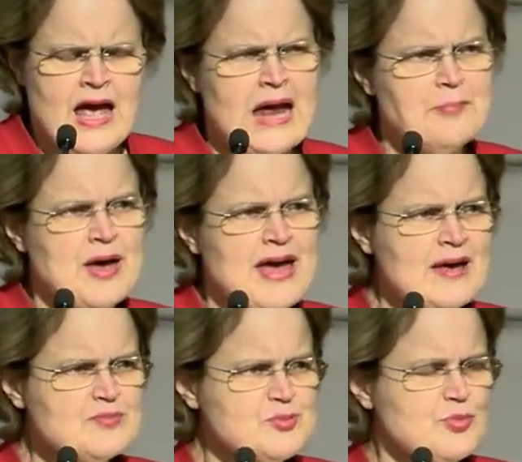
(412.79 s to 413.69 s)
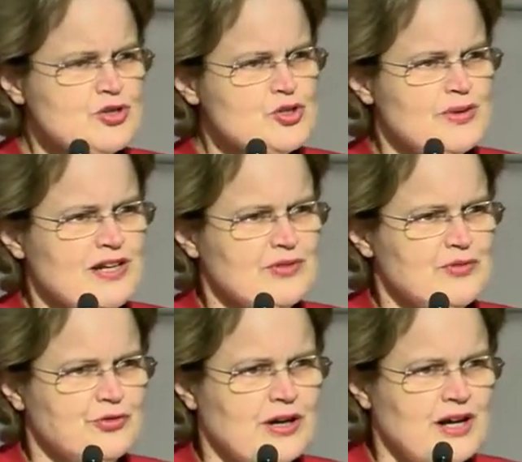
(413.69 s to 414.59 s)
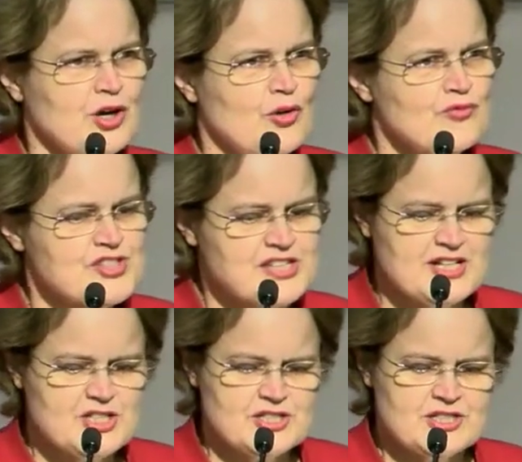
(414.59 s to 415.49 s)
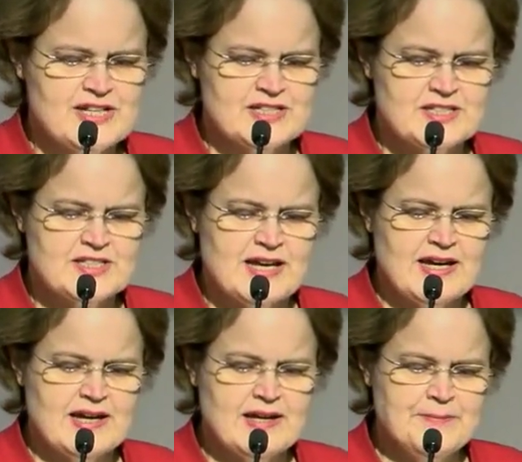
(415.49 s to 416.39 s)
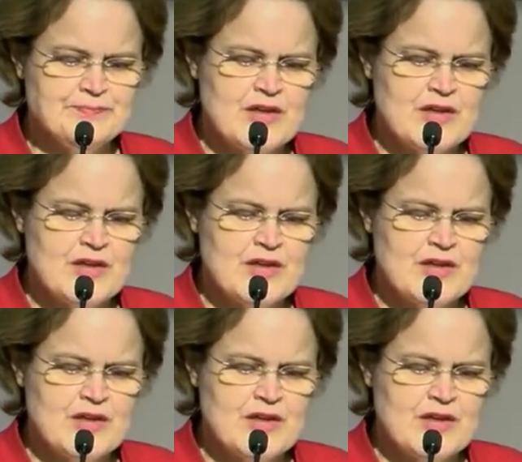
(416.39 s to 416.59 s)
And perhaps most relevant for our conversation here today,